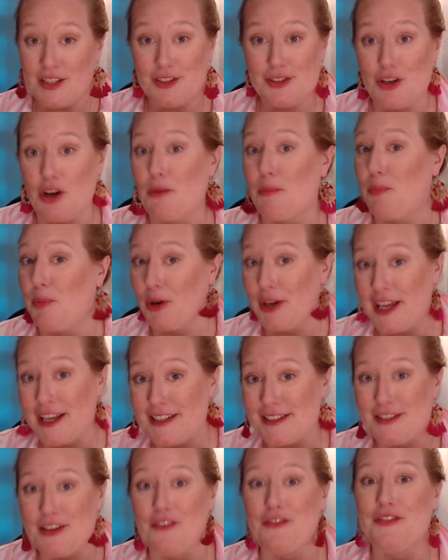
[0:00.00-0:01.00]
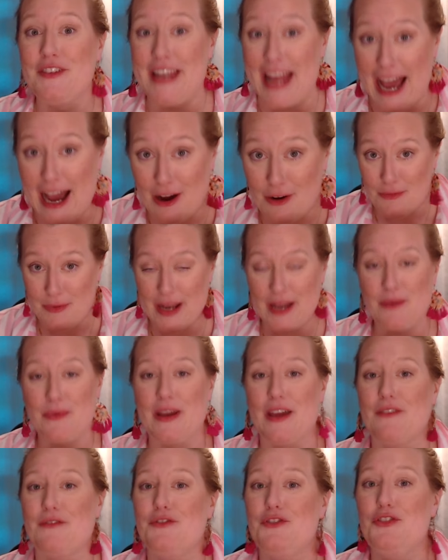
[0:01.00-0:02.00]
to start booking stuff now, right? We
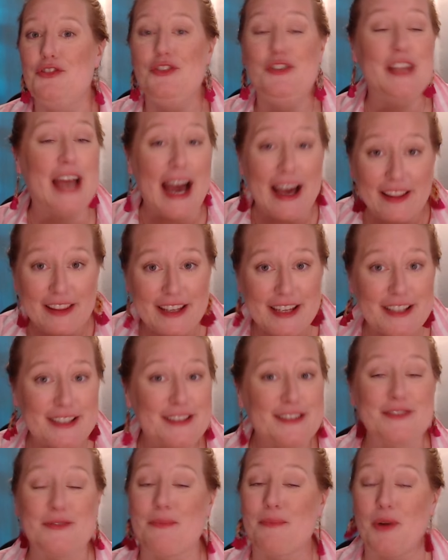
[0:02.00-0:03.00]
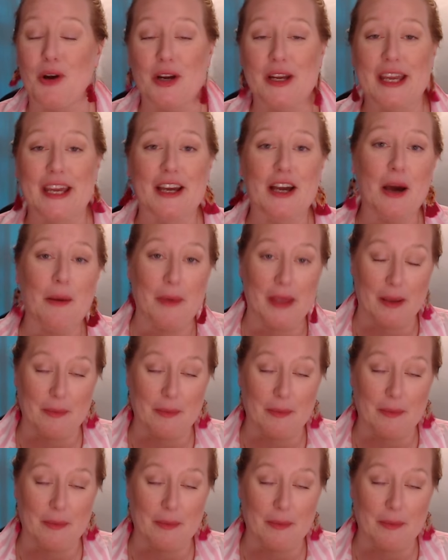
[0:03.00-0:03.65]
have Dallas market coming